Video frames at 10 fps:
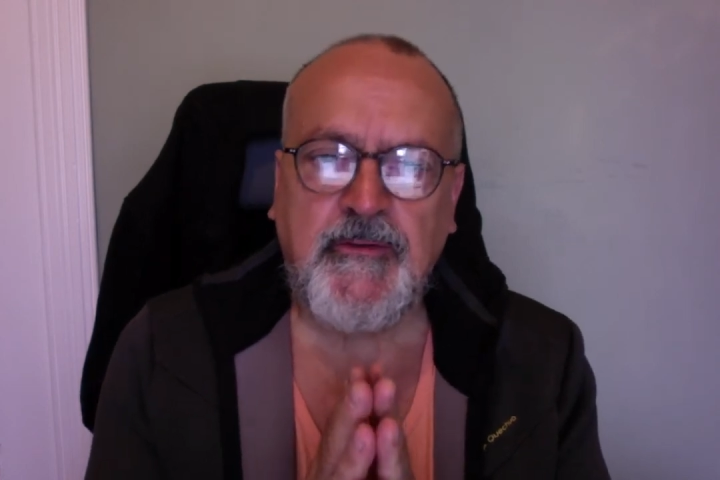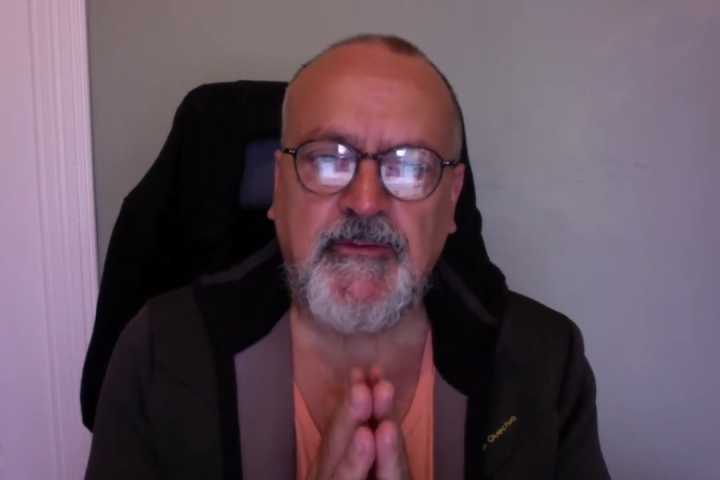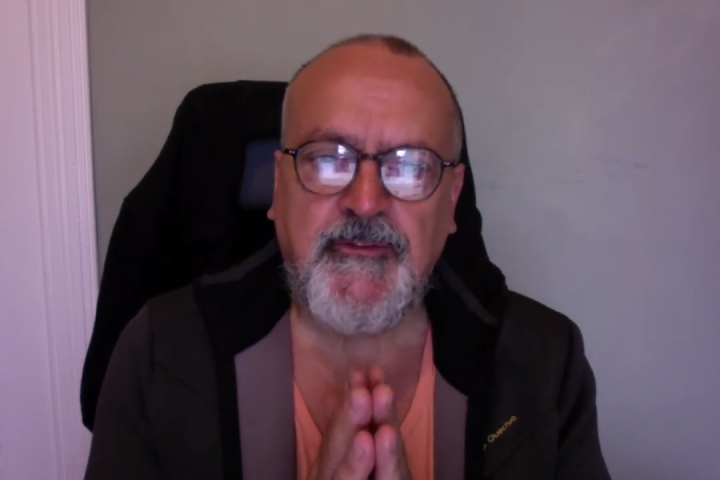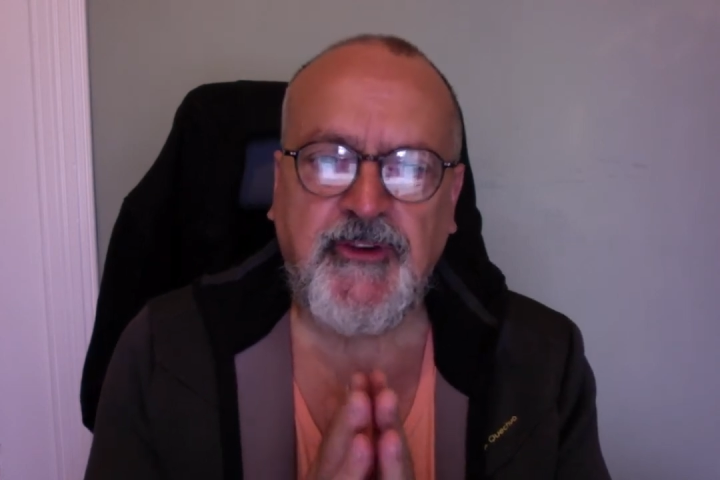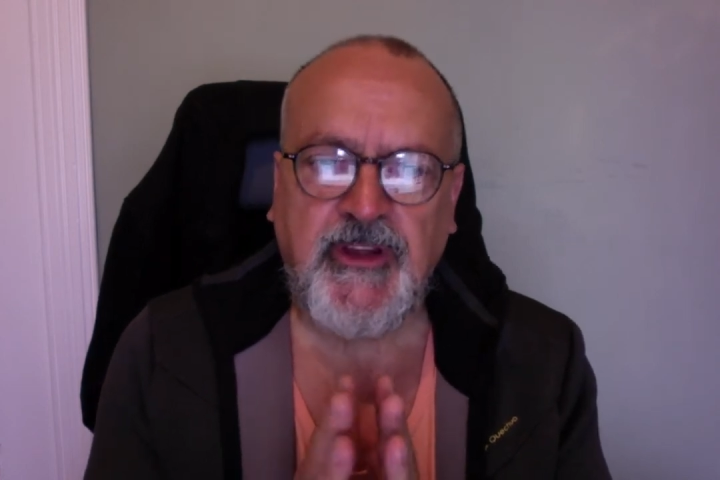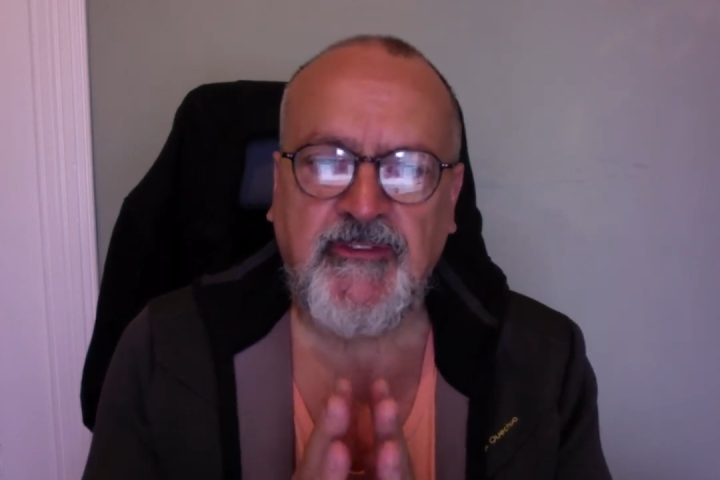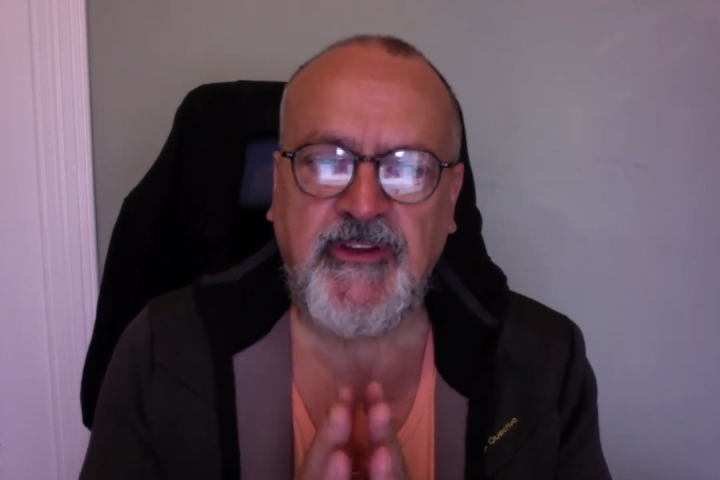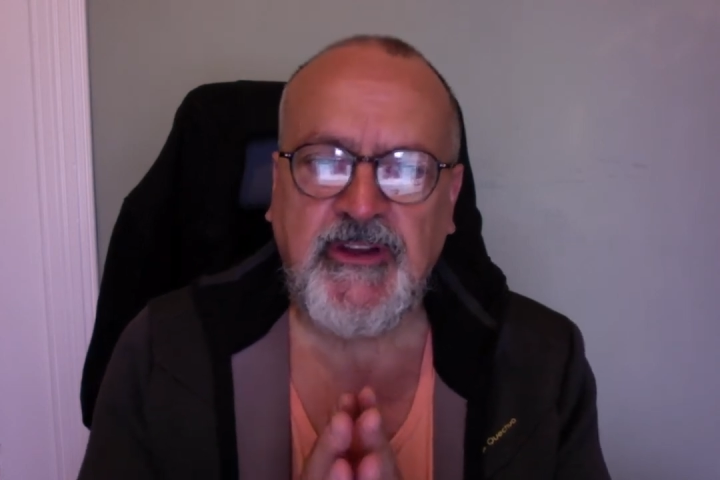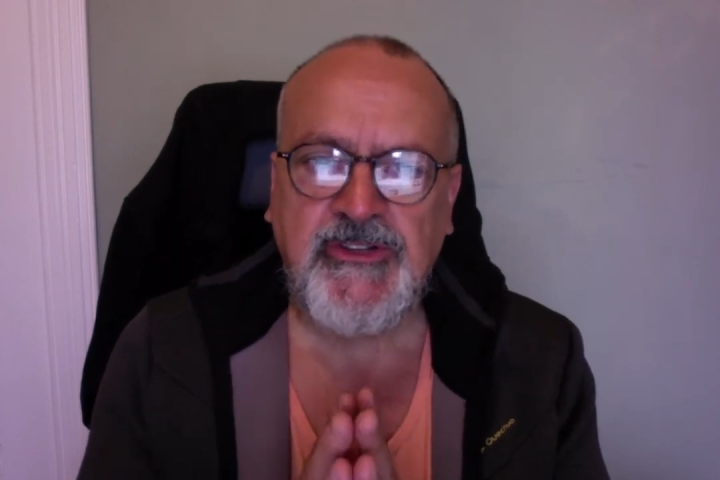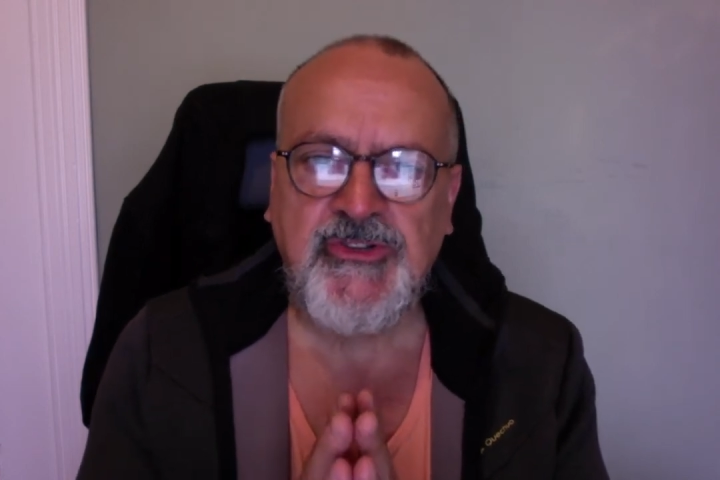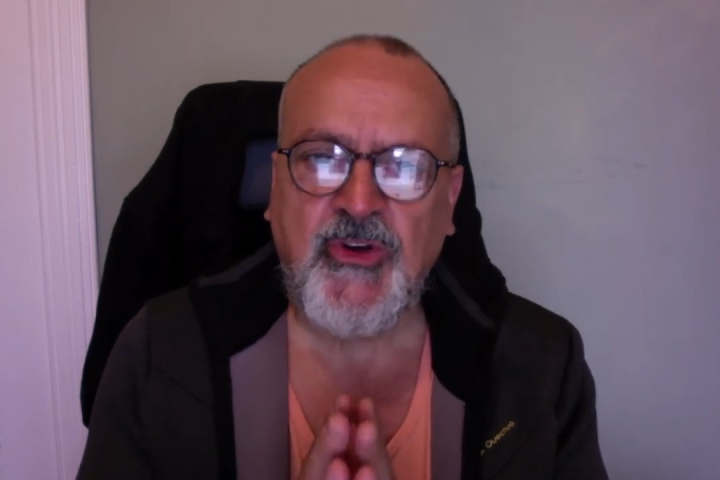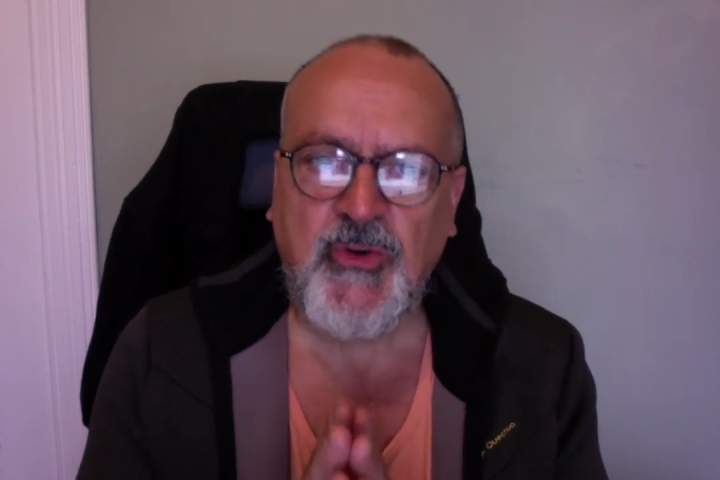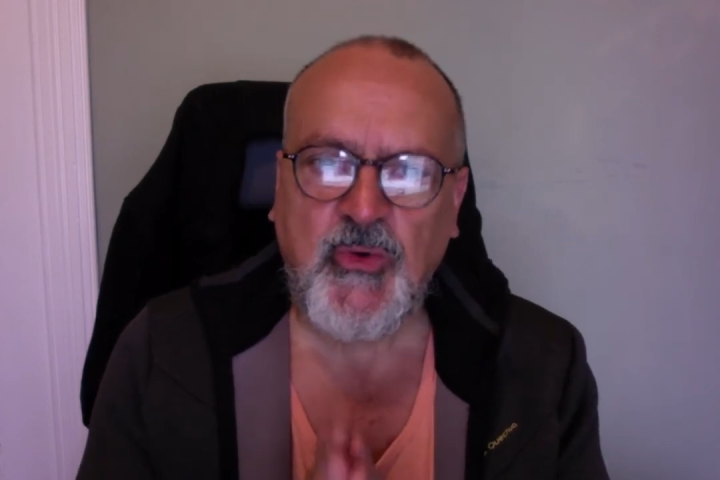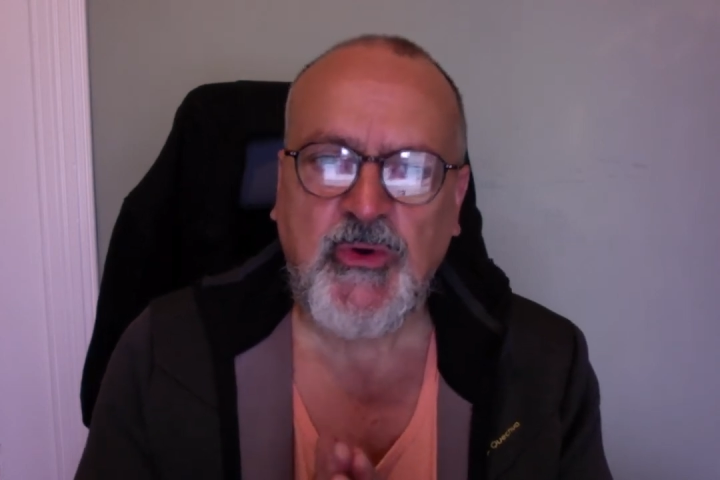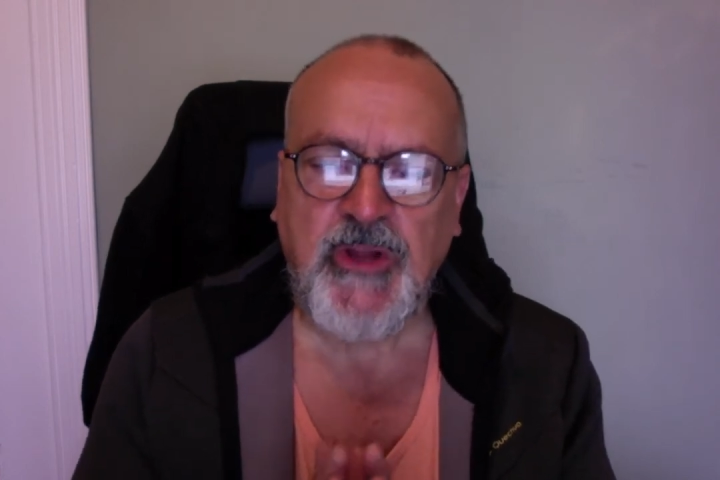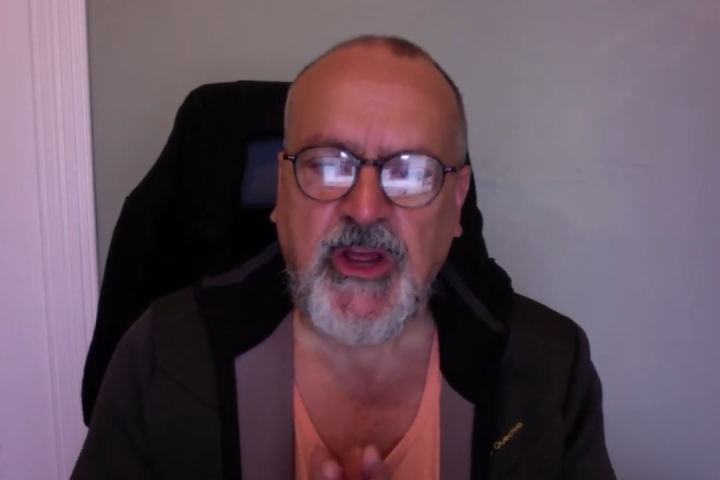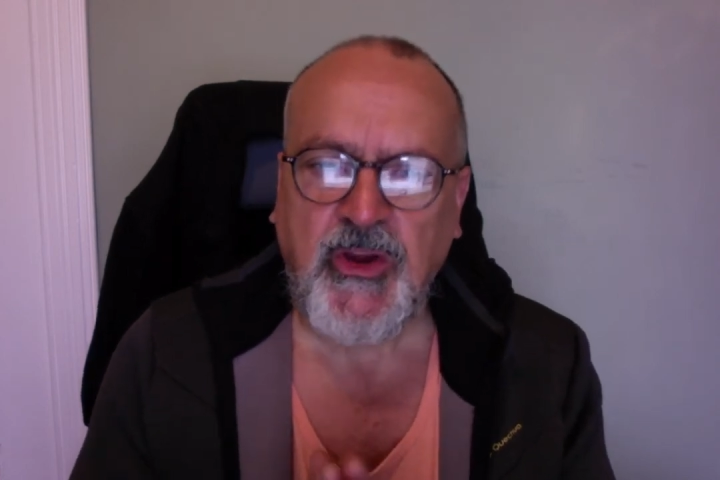Forgiving is not only a